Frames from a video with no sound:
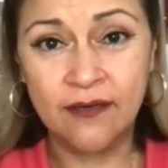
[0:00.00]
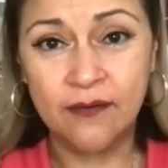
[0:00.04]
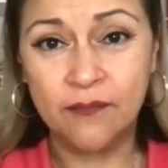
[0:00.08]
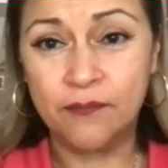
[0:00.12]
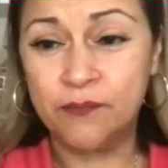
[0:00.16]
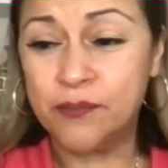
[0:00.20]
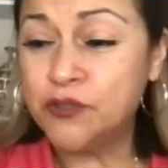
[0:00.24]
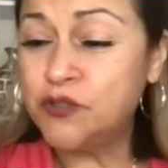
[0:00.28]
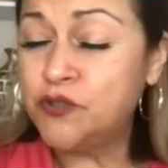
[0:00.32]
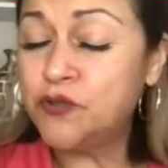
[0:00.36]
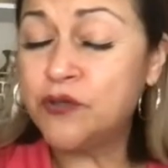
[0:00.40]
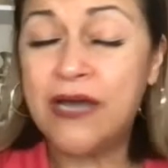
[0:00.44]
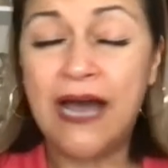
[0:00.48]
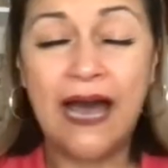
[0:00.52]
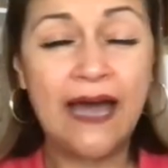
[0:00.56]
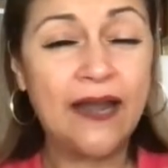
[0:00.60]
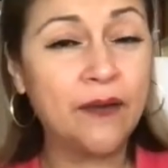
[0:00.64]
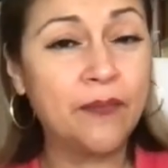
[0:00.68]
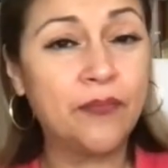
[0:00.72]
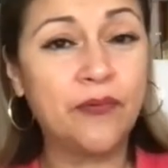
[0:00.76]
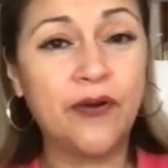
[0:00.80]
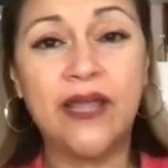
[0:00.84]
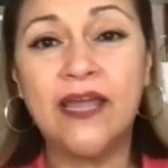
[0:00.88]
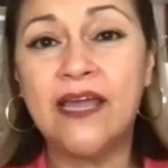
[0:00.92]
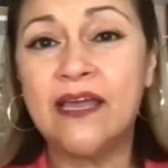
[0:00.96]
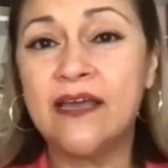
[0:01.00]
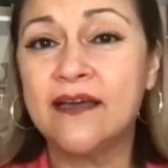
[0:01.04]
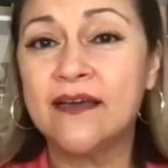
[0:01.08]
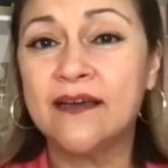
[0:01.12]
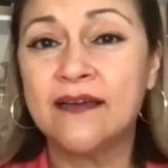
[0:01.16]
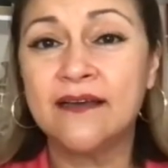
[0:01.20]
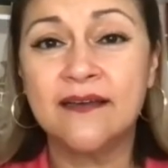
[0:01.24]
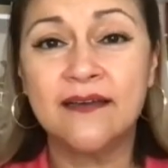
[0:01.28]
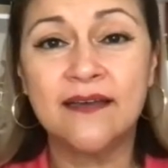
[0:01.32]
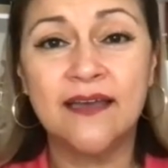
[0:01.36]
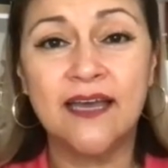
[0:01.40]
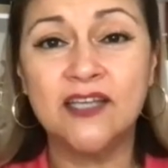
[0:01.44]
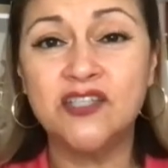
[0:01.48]
But you got to break
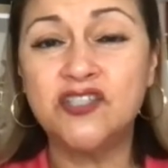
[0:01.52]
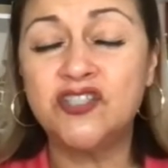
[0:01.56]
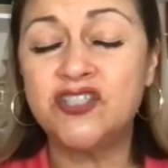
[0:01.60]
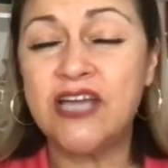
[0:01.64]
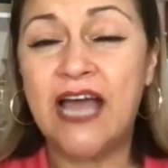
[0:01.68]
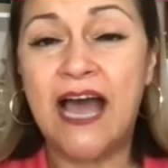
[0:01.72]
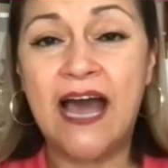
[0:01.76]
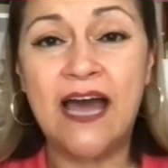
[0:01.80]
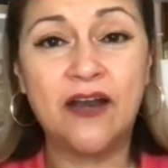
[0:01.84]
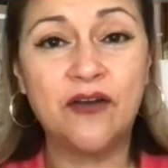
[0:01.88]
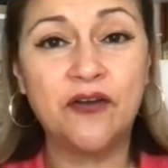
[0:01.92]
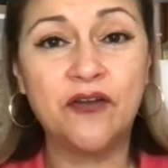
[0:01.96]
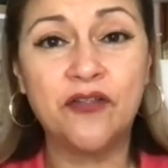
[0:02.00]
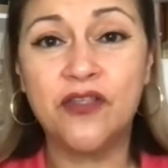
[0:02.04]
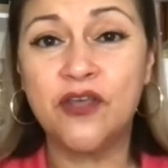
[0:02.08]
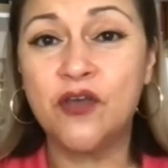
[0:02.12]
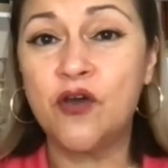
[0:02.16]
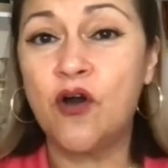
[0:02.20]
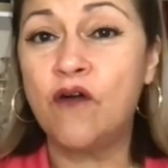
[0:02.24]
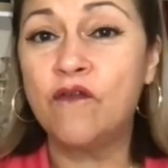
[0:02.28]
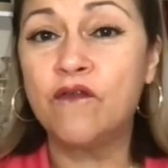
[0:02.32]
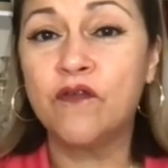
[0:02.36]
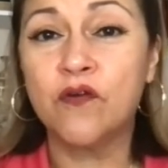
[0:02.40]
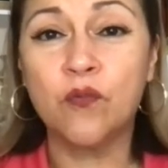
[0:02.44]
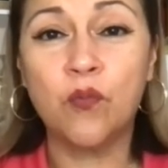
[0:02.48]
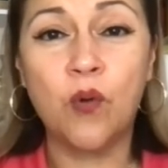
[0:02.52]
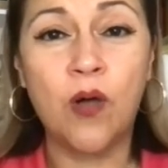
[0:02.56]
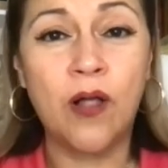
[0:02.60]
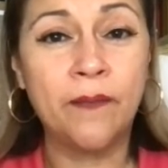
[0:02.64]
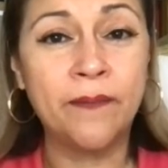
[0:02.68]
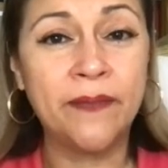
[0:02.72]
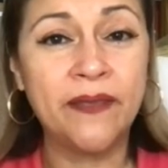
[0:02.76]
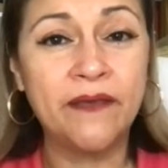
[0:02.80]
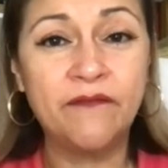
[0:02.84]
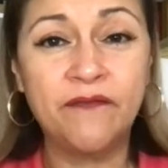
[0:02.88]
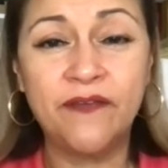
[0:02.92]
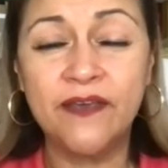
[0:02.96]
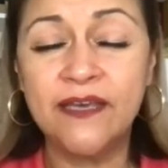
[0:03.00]
and shatter the
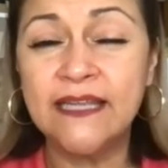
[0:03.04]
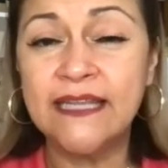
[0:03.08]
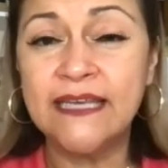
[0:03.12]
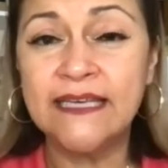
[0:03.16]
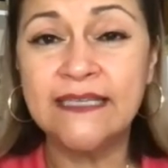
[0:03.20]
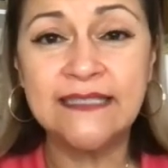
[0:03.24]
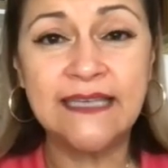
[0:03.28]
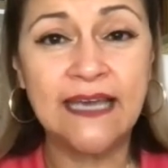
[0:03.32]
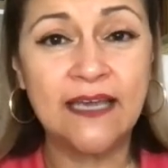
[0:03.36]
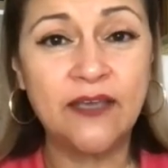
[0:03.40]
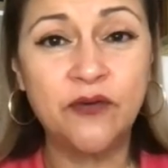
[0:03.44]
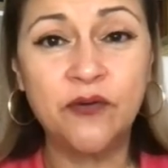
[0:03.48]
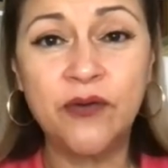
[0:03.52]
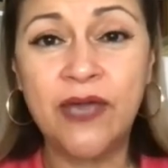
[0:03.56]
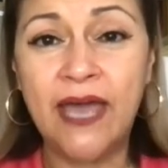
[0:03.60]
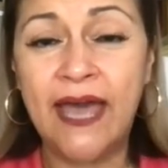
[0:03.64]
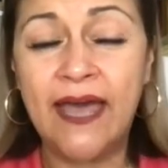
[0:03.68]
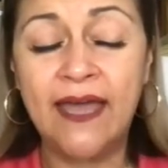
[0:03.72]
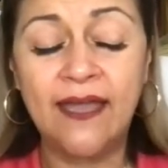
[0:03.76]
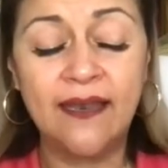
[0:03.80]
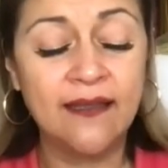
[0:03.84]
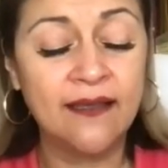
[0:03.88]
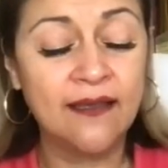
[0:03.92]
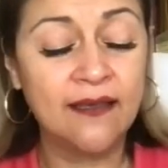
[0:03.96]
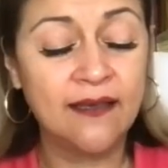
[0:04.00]
overwhelming feelings that you get